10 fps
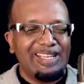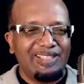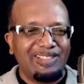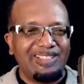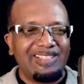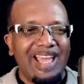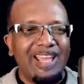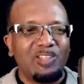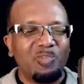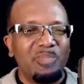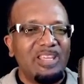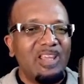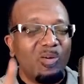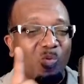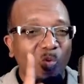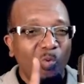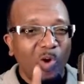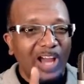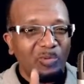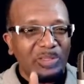in his desire to be
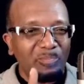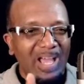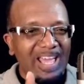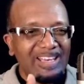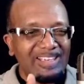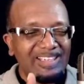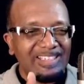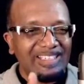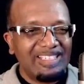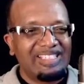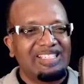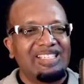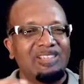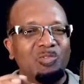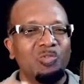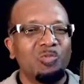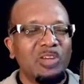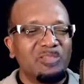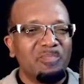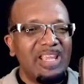one with man, who
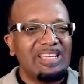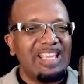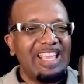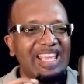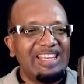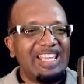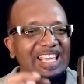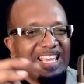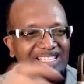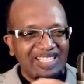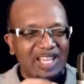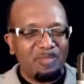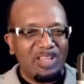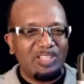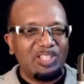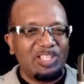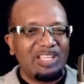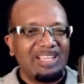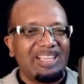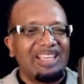was made in his image
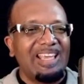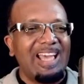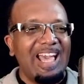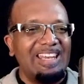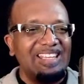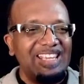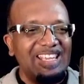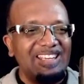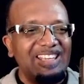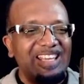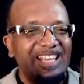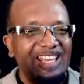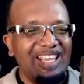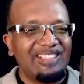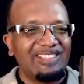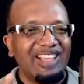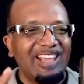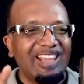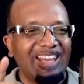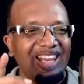and in his
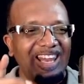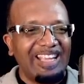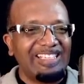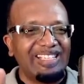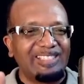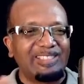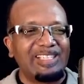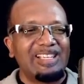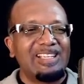likeness.